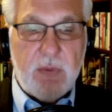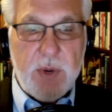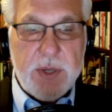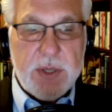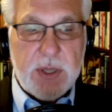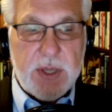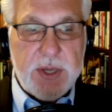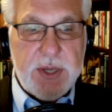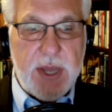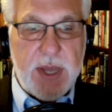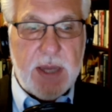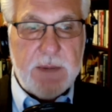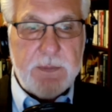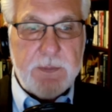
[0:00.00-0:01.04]
recently
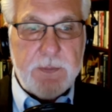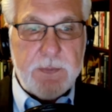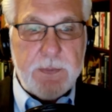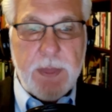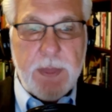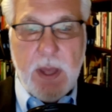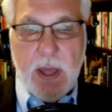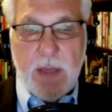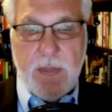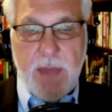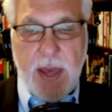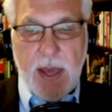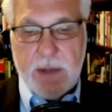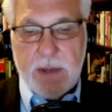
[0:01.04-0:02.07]
said
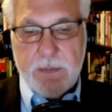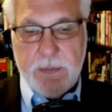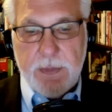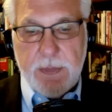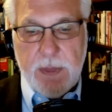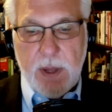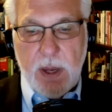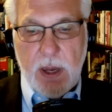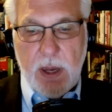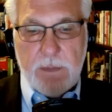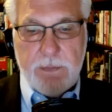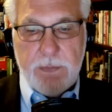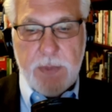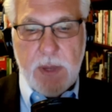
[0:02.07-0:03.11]
that
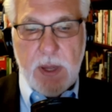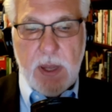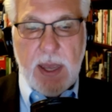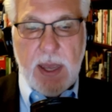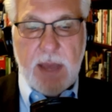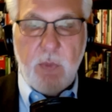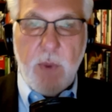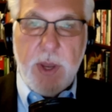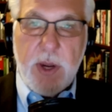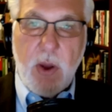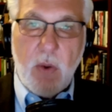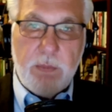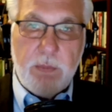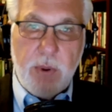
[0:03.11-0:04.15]
if we
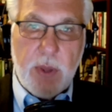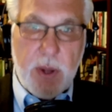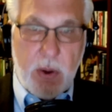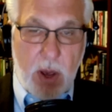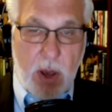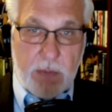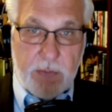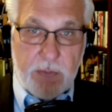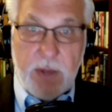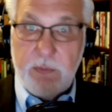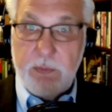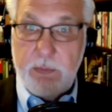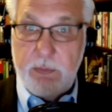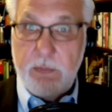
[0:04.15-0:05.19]
don't pull it off
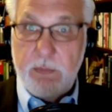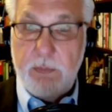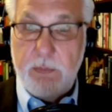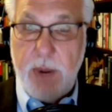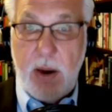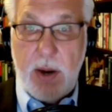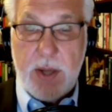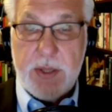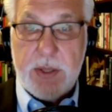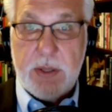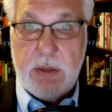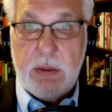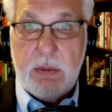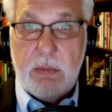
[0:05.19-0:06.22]
in
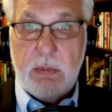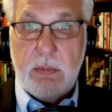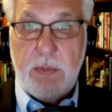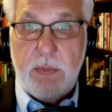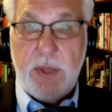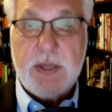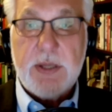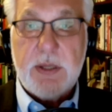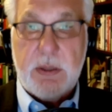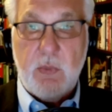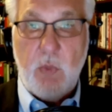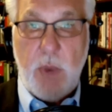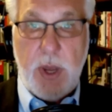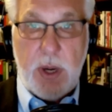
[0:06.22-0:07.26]
Paris this
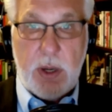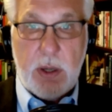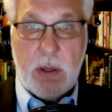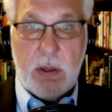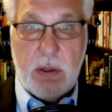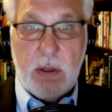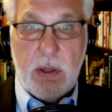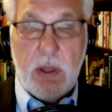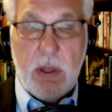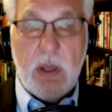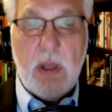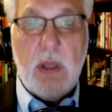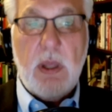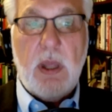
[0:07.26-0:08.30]
winter,
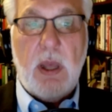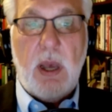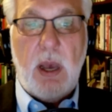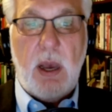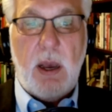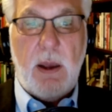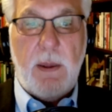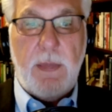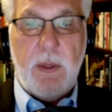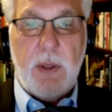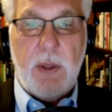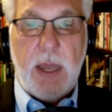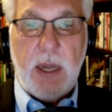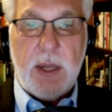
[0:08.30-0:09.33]

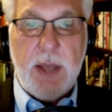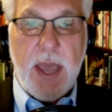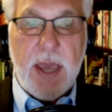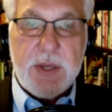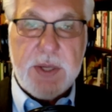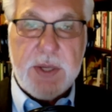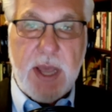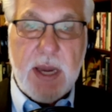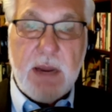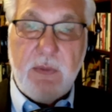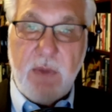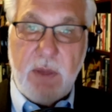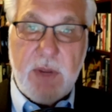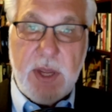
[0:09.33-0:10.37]
it'll take us 10 to
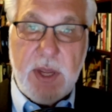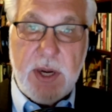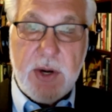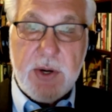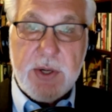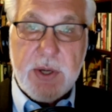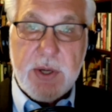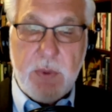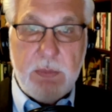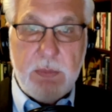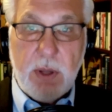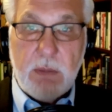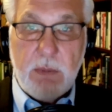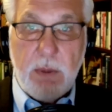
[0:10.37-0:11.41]
15 years to
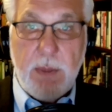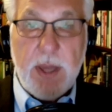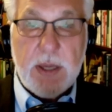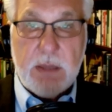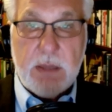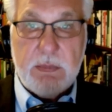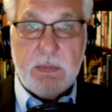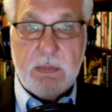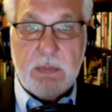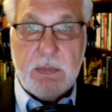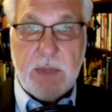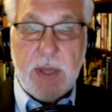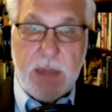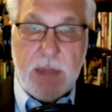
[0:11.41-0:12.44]
rebuild momentum
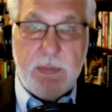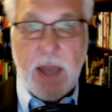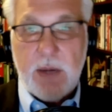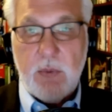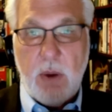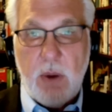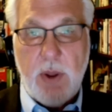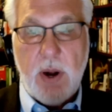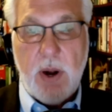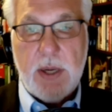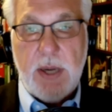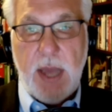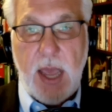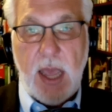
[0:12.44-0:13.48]
to get back to where we are
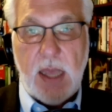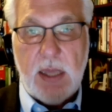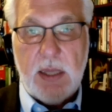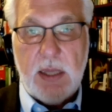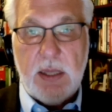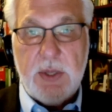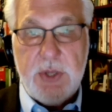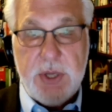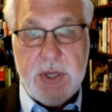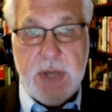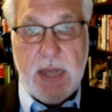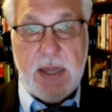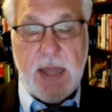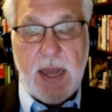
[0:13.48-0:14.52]
today. She
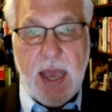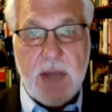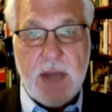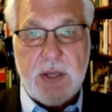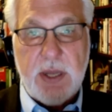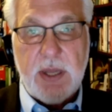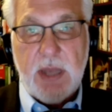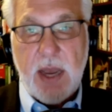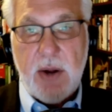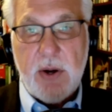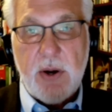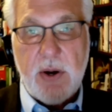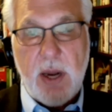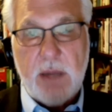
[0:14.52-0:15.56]
said that, actually. I heard
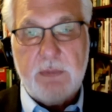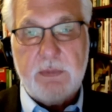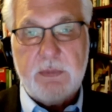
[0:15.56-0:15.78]
her on a